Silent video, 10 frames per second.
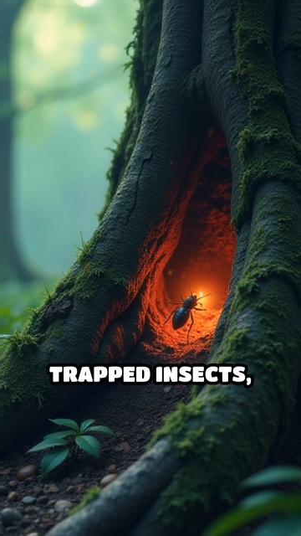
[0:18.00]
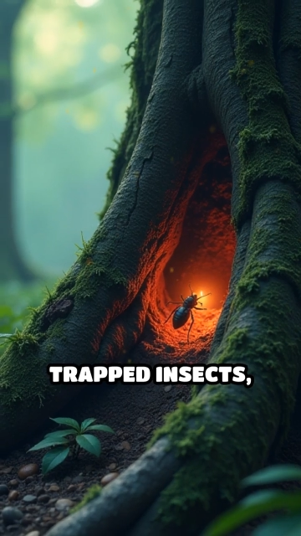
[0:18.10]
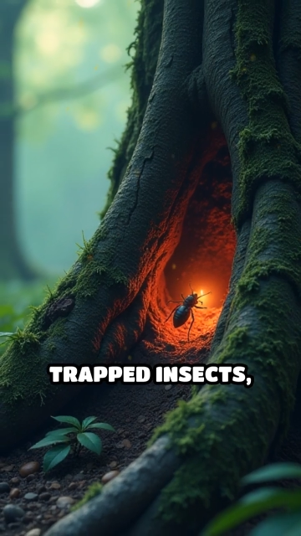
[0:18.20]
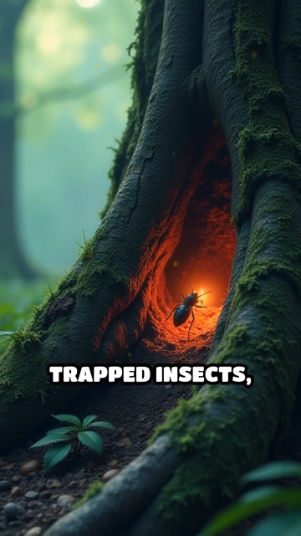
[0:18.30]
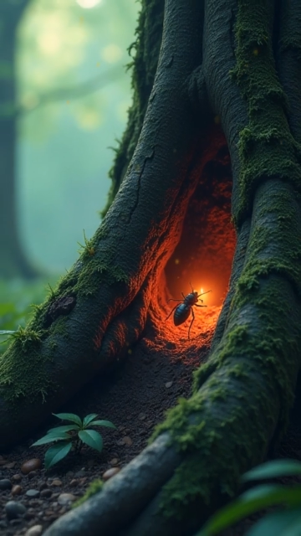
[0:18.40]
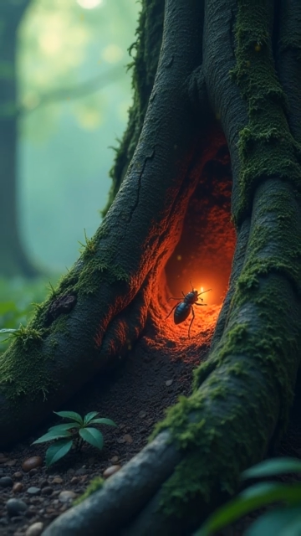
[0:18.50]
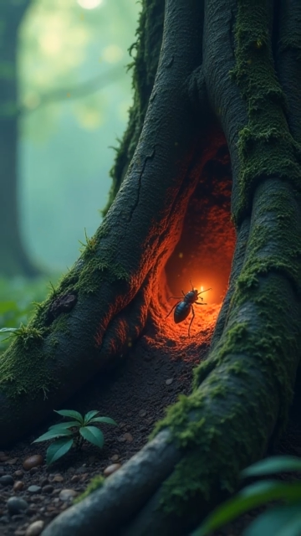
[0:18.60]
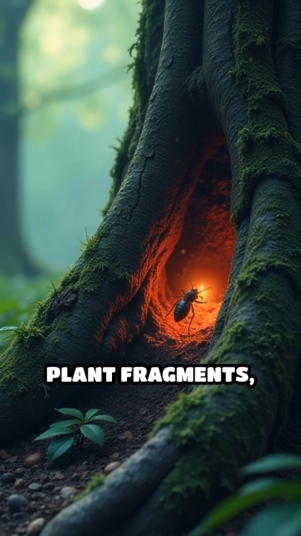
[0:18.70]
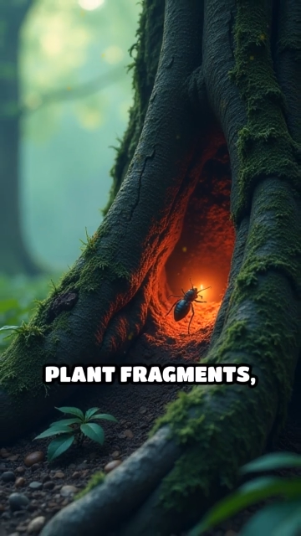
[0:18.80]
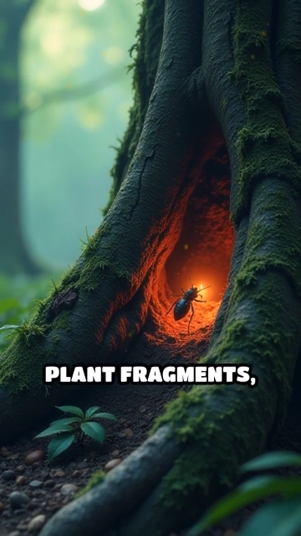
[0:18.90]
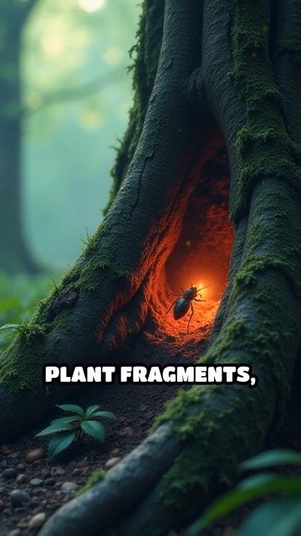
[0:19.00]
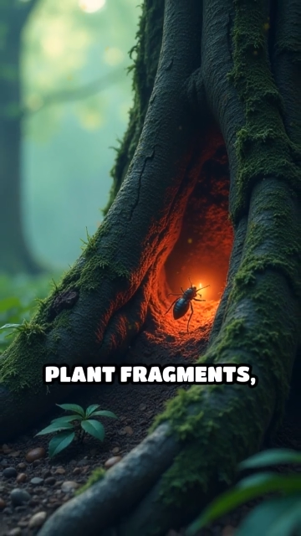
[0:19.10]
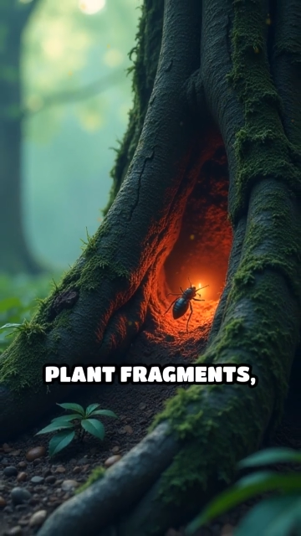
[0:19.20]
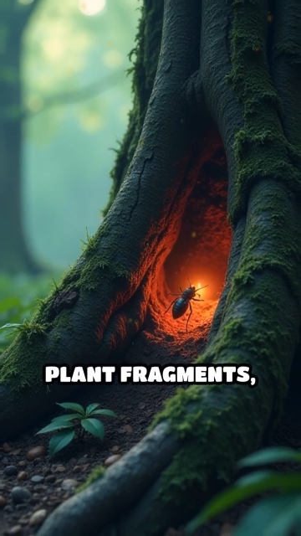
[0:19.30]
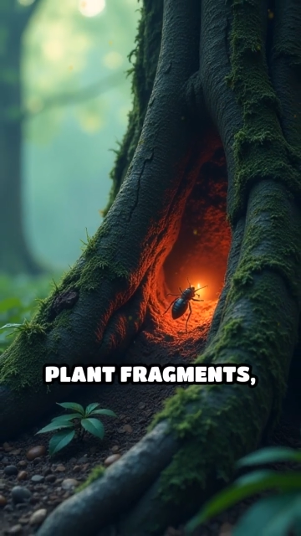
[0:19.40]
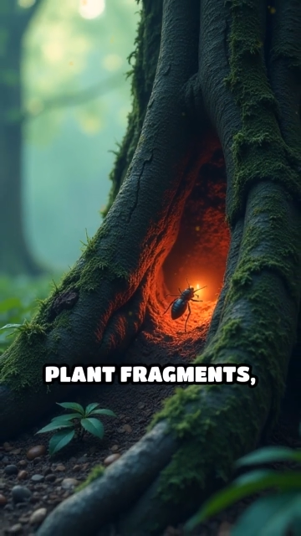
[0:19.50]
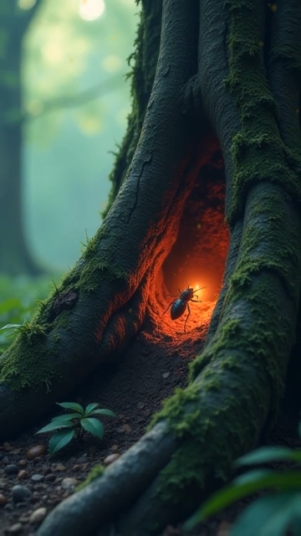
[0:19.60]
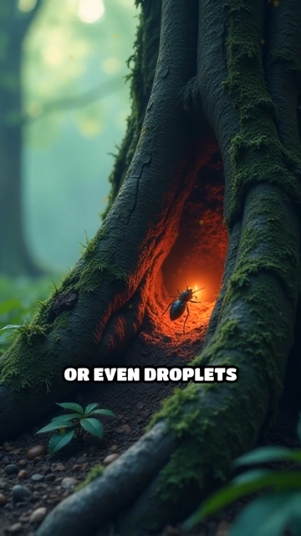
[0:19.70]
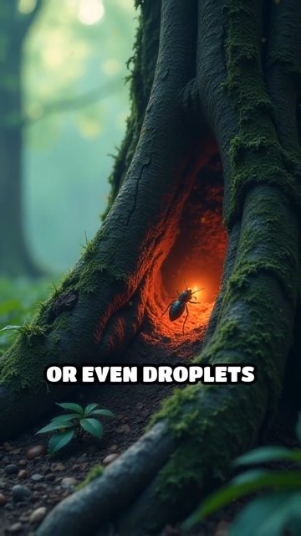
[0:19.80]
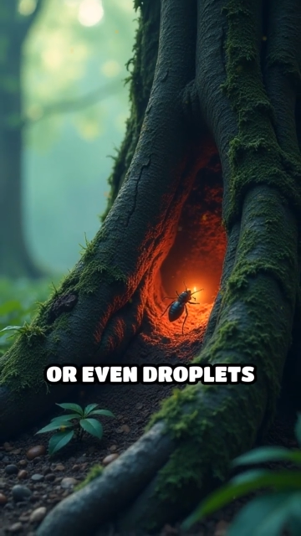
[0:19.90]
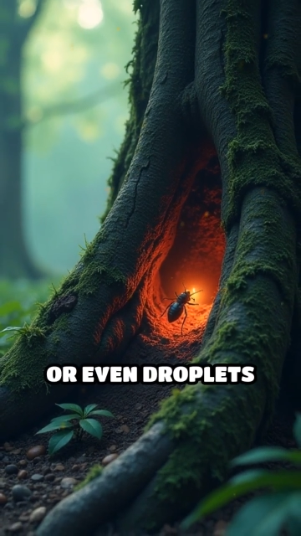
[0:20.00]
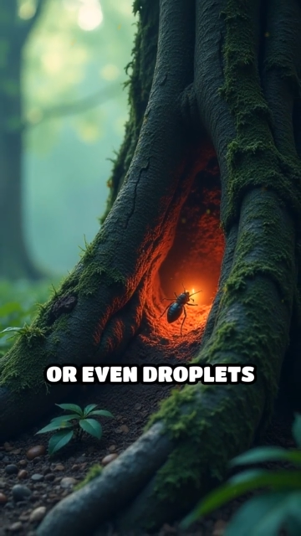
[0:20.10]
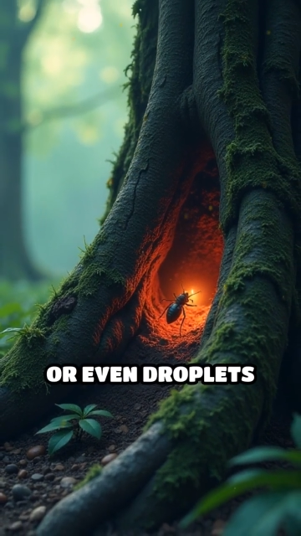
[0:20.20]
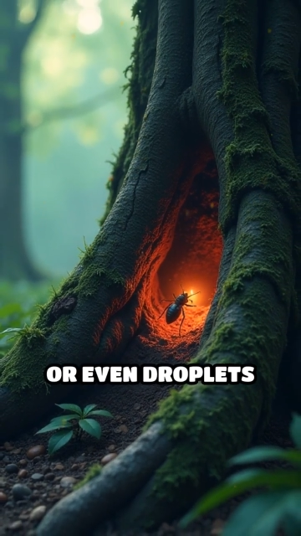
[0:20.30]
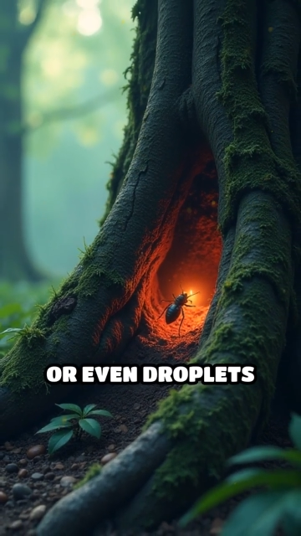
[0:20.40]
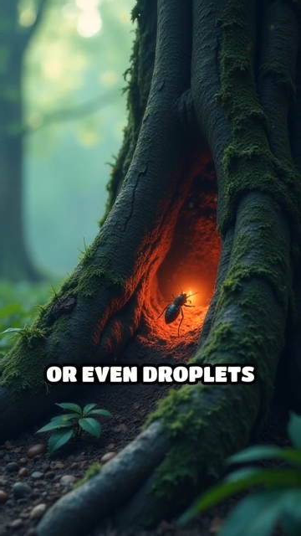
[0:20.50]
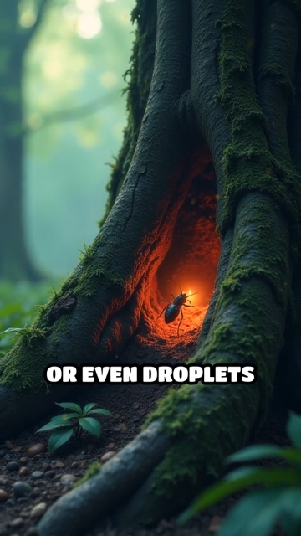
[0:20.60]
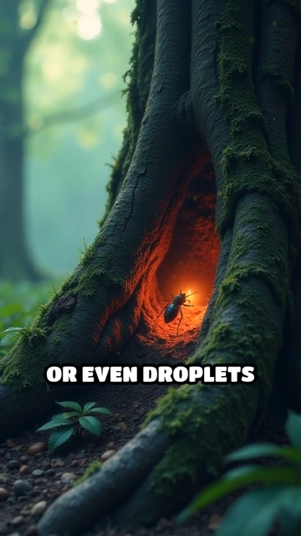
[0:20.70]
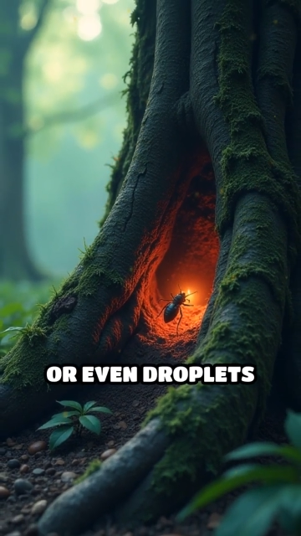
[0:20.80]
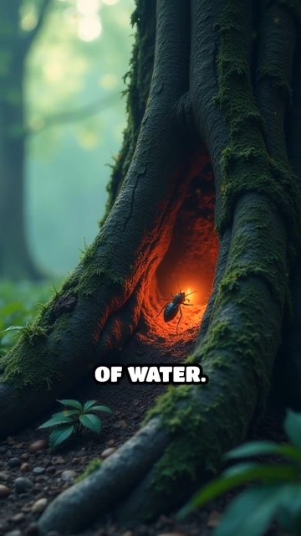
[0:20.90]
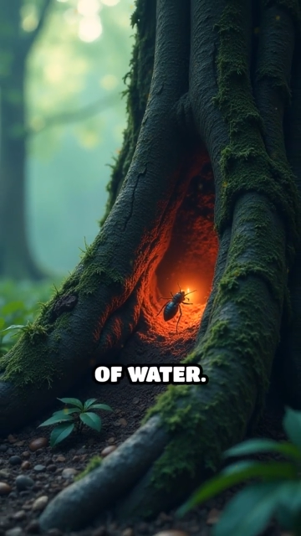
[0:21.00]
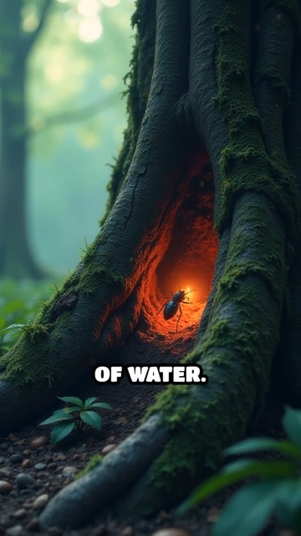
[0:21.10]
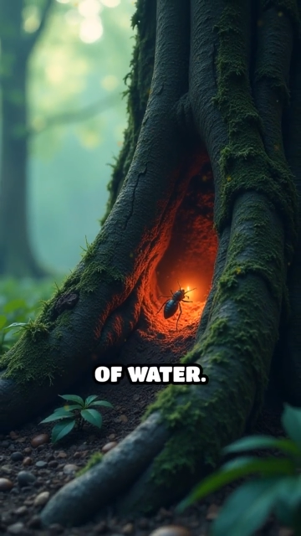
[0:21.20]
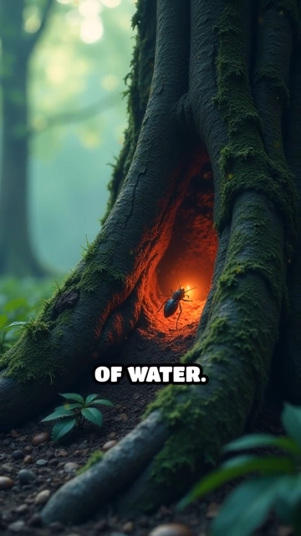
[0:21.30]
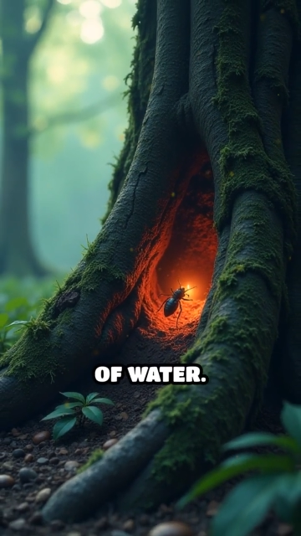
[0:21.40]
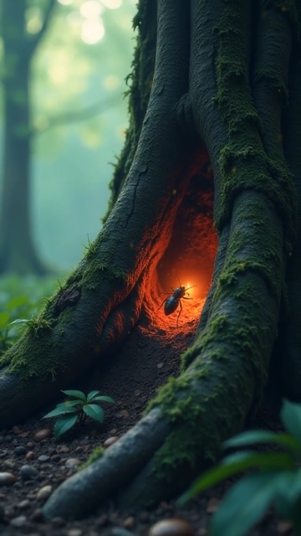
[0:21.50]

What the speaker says: (no speaker visible)